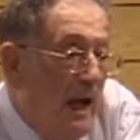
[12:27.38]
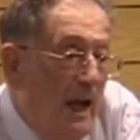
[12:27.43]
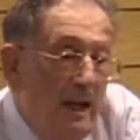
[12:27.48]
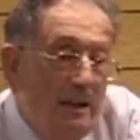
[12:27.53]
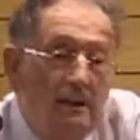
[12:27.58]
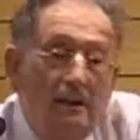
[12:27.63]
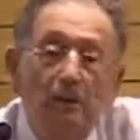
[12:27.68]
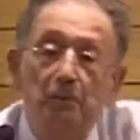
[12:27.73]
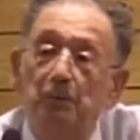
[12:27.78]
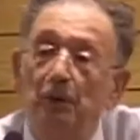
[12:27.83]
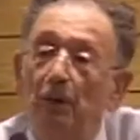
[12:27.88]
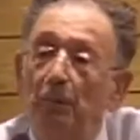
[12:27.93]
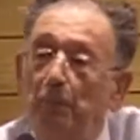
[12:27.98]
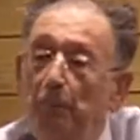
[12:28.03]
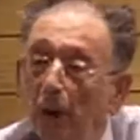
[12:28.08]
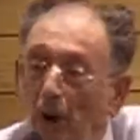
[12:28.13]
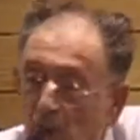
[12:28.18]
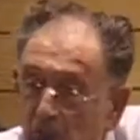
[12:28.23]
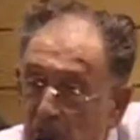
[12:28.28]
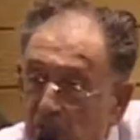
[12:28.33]
And it
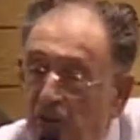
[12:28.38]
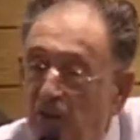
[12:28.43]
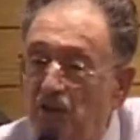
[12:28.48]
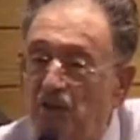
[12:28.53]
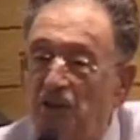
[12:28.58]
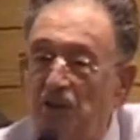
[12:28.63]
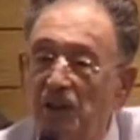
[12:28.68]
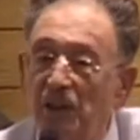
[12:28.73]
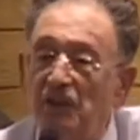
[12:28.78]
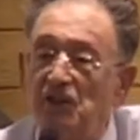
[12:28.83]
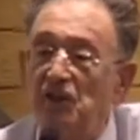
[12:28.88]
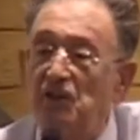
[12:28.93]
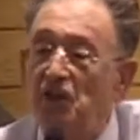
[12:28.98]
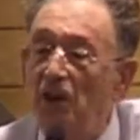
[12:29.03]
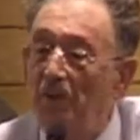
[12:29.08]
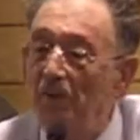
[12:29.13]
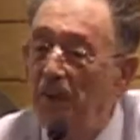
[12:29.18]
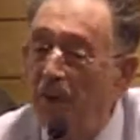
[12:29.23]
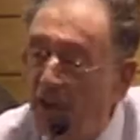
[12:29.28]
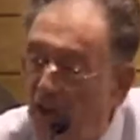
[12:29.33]
proposes the
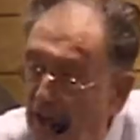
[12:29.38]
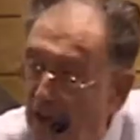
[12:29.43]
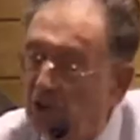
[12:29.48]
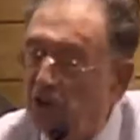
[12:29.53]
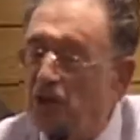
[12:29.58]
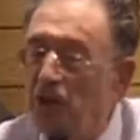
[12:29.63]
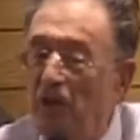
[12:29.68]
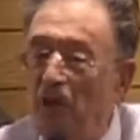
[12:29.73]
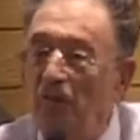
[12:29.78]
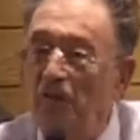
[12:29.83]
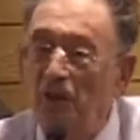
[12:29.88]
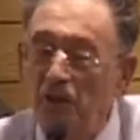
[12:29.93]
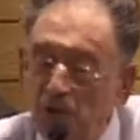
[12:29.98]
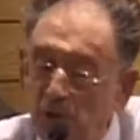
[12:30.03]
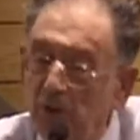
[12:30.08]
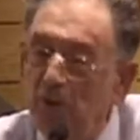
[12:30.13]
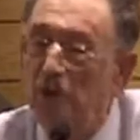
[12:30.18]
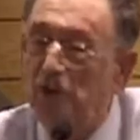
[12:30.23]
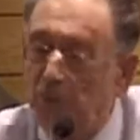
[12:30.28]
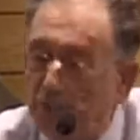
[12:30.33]
extermination of the
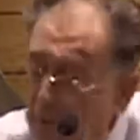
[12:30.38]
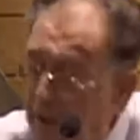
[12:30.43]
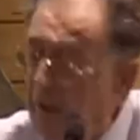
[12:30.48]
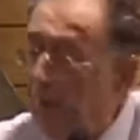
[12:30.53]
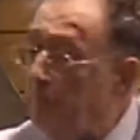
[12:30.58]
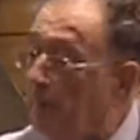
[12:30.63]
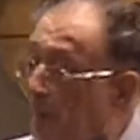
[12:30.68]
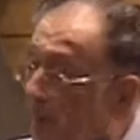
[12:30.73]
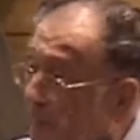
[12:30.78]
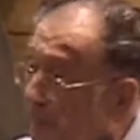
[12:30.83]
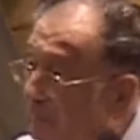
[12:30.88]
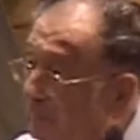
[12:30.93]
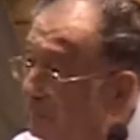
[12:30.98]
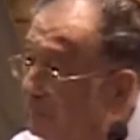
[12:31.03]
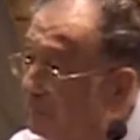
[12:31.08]
Jewish people.